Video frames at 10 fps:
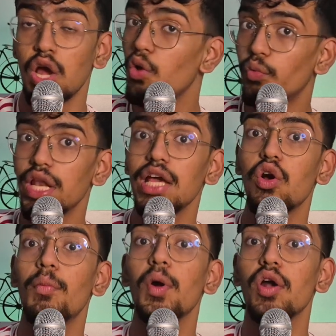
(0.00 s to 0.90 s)
Will he go
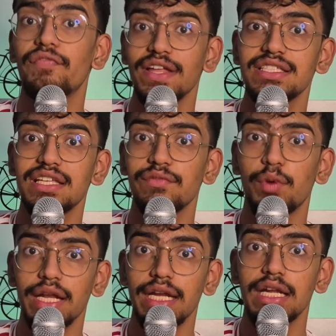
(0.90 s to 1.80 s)
more offensive
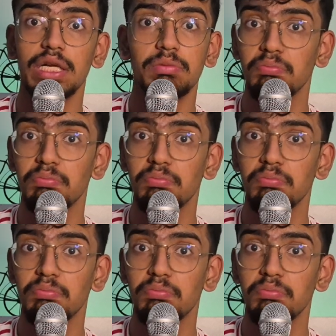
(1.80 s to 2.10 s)
when needed?